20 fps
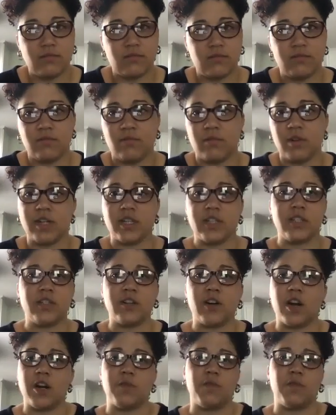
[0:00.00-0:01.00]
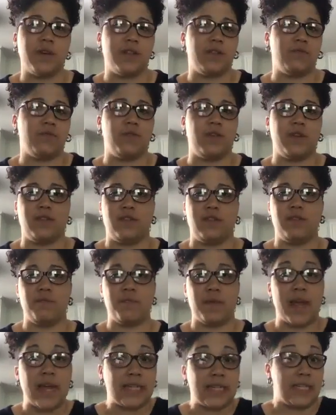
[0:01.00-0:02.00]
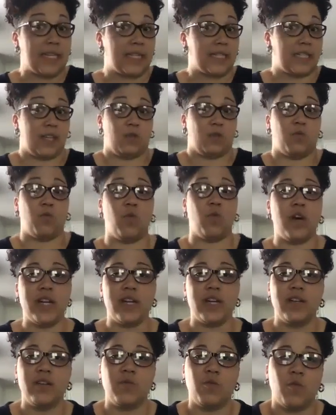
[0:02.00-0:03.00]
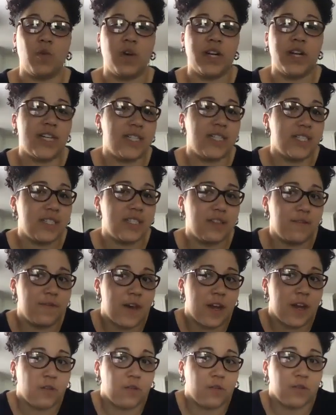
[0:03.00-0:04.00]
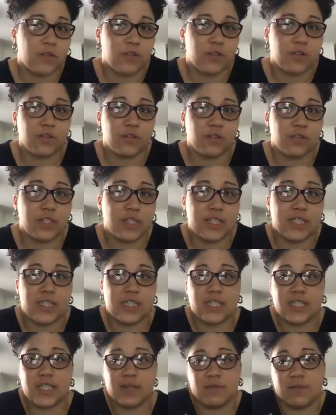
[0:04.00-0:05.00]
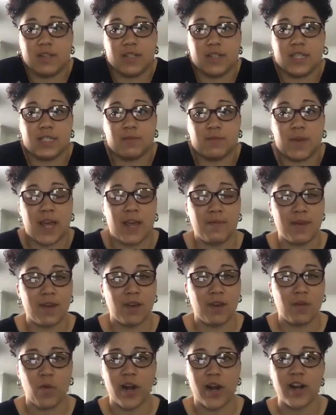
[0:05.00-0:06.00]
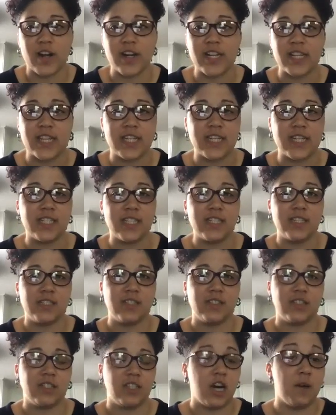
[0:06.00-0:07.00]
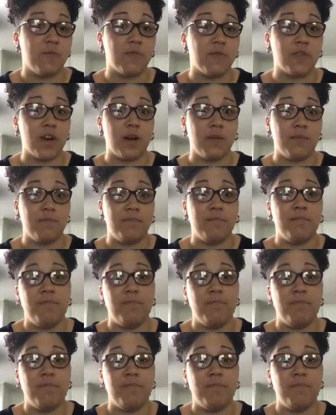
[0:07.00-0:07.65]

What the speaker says: want to start with the basics, like what is the federal stimulus payment? Where did this come from?